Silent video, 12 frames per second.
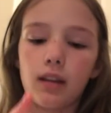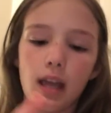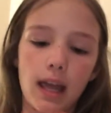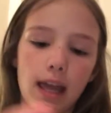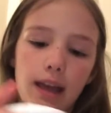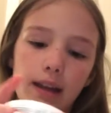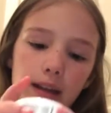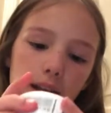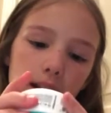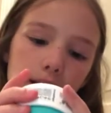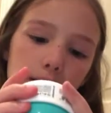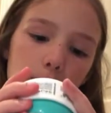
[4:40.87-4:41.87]
And it
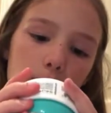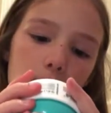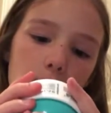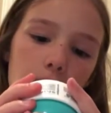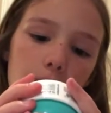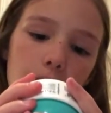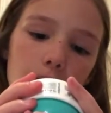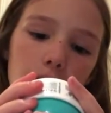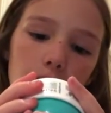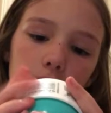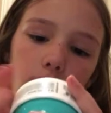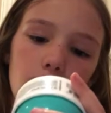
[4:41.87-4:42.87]
is made of,
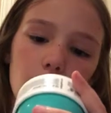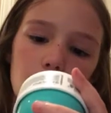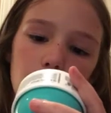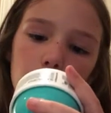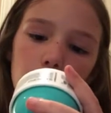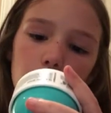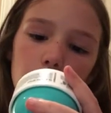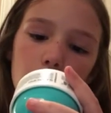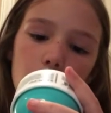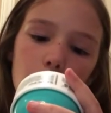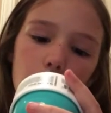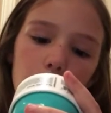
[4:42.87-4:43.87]

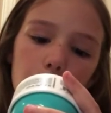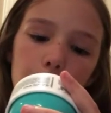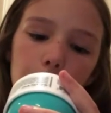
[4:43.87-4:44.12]
let